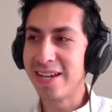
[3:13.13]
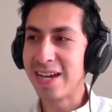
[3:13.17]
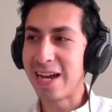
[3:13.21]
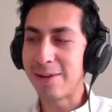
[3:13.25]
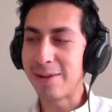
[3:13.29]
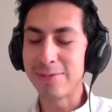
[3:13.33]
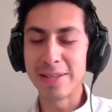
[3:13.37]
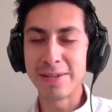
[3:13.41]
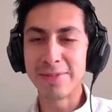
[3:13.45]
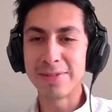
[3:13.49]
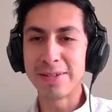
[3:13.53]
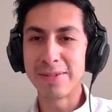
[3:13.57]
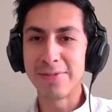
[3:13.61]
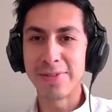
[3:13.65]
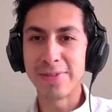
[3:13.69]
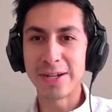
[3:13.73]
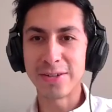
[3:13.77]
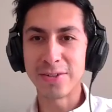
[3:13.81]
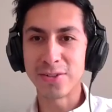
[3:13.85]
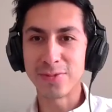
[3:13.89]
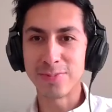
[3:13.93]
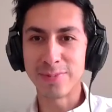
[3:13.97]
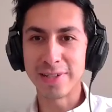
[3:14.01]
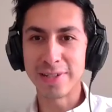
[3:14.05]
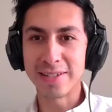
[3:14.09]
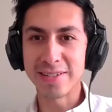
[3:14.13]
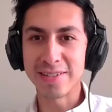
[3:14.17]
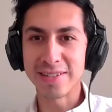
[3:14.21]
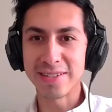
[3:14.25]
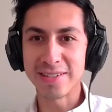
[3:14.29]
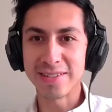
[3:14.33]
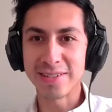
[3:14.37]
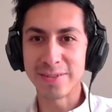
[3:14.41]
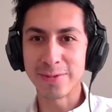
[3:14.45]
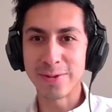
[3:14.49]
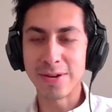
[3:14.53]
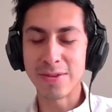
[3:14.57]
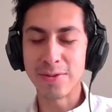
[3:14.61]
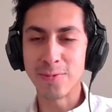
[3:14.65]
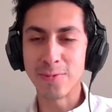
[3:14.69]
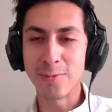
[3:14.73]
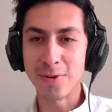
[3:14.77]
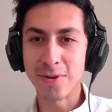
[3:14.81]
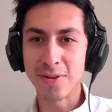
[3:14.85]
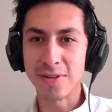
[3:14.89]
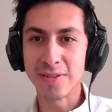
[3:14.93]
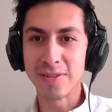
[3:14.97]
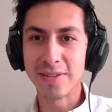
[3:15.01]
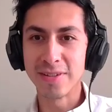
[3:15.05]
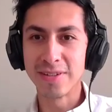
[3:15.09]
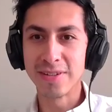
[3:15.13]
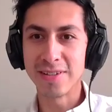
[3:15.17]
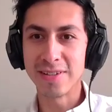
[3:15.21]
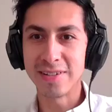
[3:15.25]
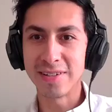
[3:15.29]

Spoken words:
I've lived in various places around the world.